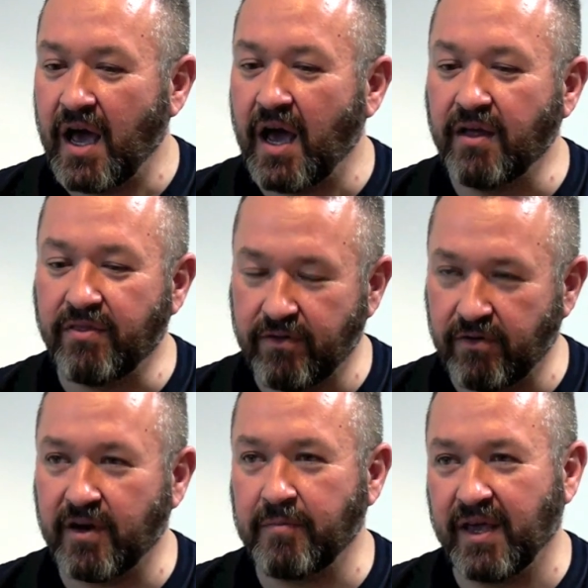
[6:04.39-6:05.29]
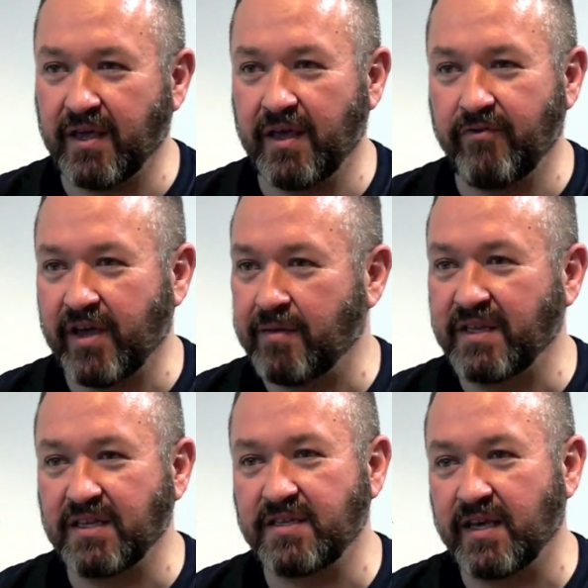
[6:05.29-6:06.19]
I thoroughly
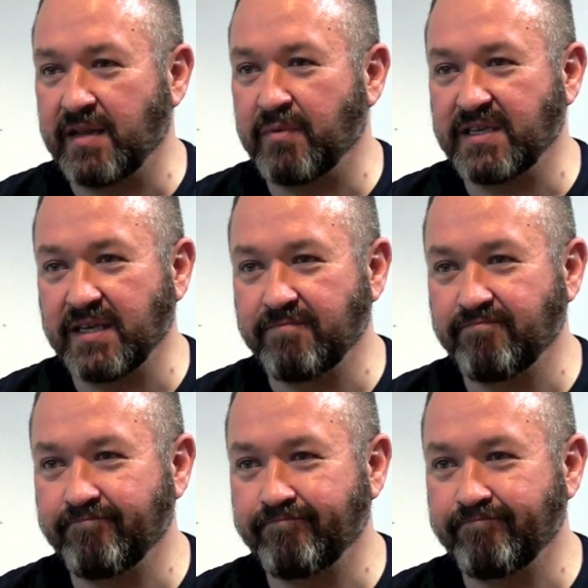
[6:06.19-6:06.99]
recommend it to anybody.